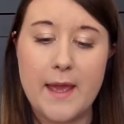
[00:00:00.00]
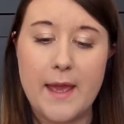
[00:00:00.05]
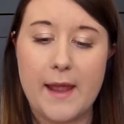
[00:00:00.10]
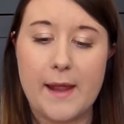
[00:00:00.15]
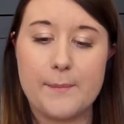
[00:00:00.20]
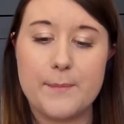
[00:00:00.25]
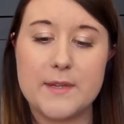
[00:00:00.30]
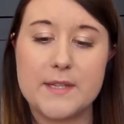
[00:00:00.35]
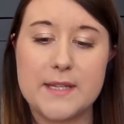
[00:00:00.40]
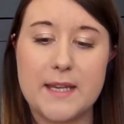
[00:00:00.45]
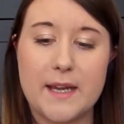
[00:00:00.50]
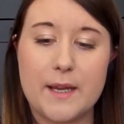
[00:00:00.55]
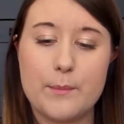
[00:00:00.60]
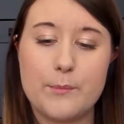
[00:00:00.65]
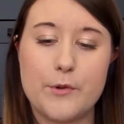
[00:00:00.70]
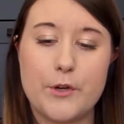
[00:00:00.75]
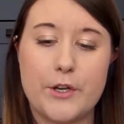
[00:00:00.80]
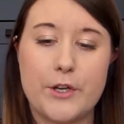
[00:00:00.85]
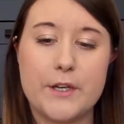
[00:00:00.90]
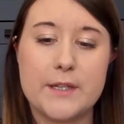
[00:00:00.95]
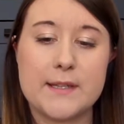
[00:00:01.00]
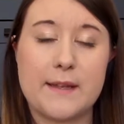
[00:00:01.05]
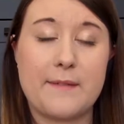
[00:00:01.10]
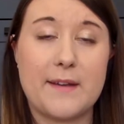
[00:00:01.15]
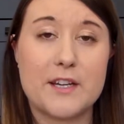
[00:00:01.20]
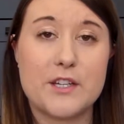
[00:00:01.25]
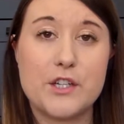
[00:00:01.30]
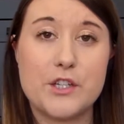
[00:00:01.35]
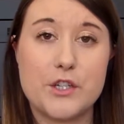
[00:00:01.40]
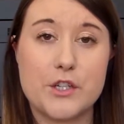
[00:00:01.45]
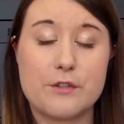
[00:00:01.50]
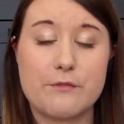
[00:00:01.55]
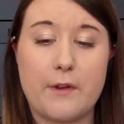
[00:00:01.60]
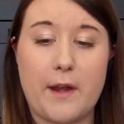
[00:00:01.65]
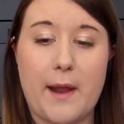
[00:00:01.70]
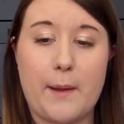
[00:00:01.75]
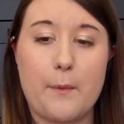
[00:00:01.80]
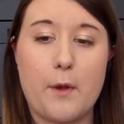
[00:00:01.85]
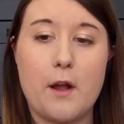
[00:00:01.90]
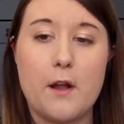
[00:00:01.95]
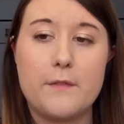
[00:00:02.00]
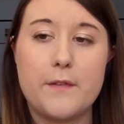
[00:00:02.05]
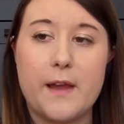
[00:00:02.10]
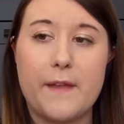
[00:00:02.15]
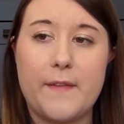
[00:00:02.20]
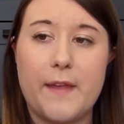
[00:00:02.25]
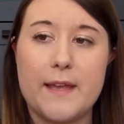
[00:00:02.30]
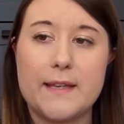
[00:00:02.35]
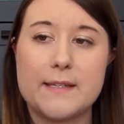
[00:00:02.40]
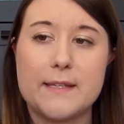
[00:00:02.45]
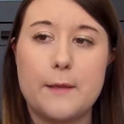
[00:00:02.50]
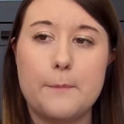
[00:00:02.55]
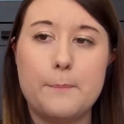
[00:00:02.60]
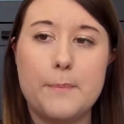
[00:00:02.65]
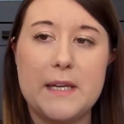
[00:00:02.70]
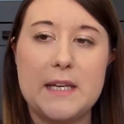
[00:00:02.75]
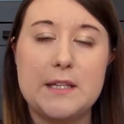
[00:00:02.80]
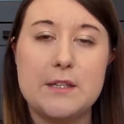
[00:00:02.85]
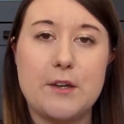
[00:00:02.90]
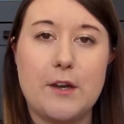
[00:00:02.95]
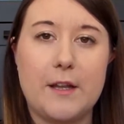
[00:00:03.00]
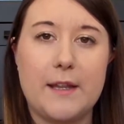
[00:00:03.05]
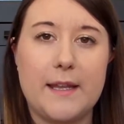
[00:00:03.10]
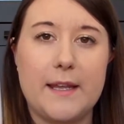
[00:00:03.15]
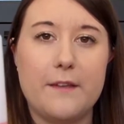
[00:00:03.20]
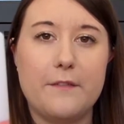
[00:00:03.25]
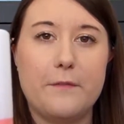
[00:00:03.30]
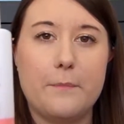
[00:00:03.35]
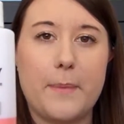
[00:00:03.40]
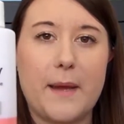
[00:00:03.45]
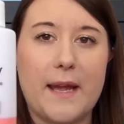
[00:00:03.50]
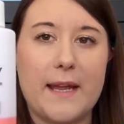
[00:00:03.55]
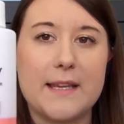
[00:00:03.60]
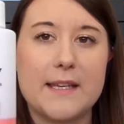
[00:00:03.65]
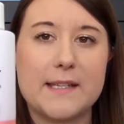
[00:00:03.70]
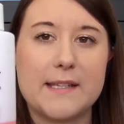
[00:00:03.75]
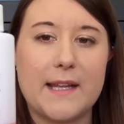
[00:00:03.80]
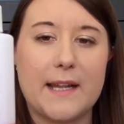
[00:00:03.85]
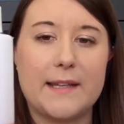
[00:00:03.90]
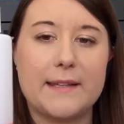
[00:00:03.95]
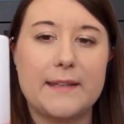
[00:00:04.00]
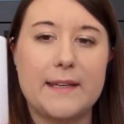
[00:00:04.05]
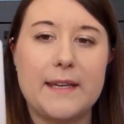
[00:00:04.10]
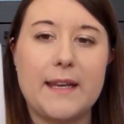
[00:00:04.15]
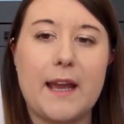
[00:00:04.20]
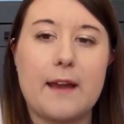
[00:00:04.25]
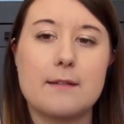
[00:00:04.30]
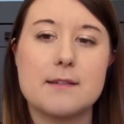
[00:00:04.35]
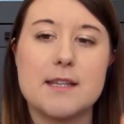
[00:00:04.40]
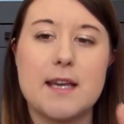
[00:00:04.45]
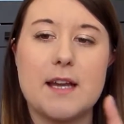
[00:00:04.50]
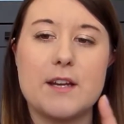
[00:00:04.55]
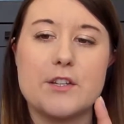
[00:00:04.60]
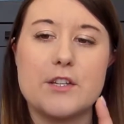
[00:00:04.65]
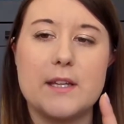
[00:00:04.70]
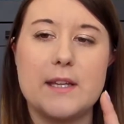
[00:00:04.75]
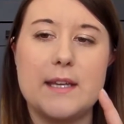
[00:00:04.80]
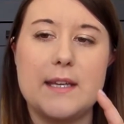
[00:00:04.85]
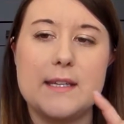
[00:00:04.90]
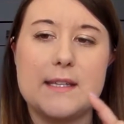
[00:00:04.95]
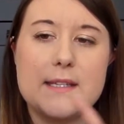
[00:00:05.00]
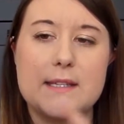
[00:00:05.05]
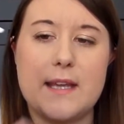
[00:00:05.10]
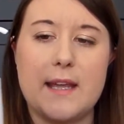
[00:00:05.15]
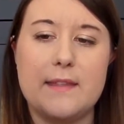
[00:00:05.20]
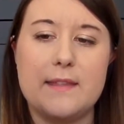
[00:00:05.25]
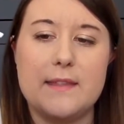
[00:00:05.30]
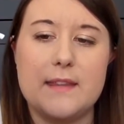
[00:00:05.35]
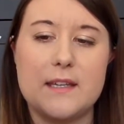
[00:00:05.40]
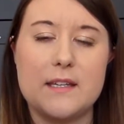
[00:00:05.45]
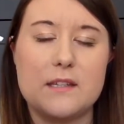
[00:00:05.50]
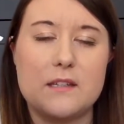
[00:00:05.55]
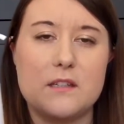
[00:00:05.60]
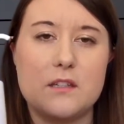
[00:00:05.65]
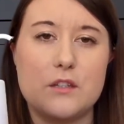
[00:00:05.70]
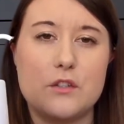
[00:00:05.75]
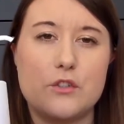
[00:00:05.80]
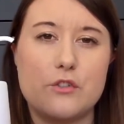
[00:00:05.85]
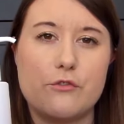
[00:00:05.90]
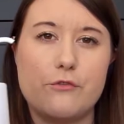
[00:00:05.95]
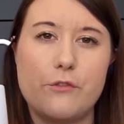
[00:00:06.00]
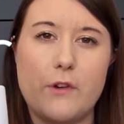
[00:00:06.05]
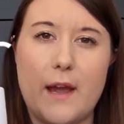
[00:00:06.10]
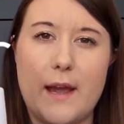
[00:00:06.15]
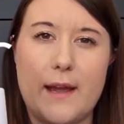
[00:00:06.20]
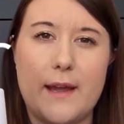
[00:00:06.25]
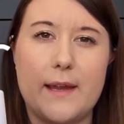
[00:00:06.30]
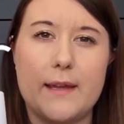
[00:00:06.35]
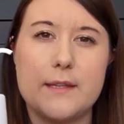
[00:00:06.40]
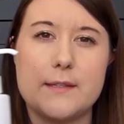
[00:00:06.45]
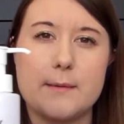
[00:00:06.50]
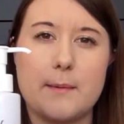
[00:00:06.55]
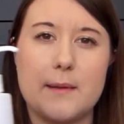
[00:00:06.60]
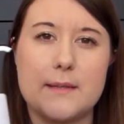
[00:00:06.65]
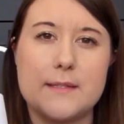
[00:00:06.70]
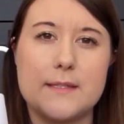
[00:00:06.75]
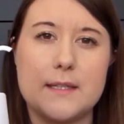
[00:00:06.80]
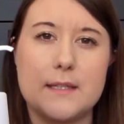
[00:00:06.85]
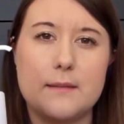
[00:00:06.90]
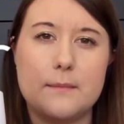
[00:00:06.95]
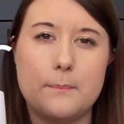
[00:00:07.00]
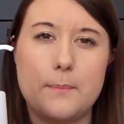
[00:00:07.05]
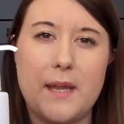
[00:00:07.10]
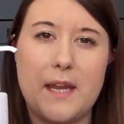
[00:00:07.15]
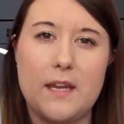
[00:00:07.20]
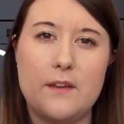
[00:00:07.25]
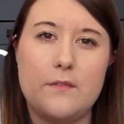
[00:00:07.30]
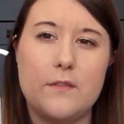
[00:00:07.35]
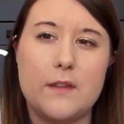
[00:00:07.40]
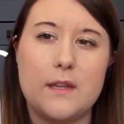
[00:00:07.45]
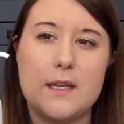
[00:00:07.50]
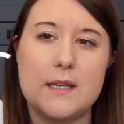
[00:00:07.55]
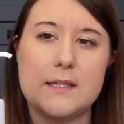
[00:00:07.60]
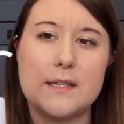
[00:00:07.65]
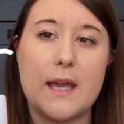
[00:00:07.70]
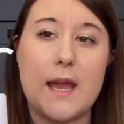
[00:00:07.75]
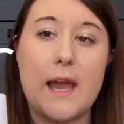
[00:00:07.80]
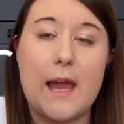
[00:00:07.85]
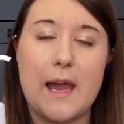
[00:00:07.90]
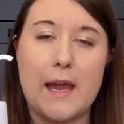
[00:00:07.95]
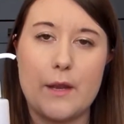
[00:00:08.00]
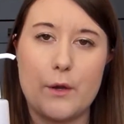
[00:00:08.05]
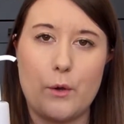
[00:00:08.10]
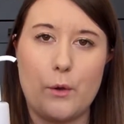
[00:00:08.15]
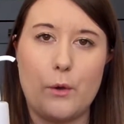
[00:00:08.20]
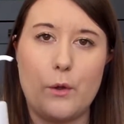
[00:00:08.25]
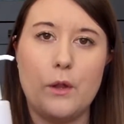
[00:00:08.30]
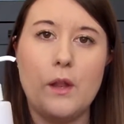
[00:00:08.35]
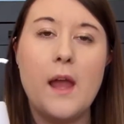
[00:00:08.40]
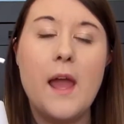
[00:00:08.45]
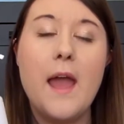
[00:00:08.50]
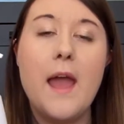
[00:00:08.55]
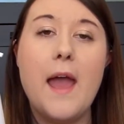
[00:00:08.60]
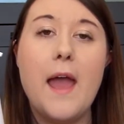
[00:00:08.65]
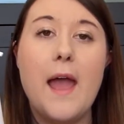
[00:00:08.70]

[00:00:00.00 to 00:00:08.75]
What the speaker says: The second product I've actually just run out of, and that is the b.liv by Selnique. I was actually sent this to try, so I didn't pay for this at all.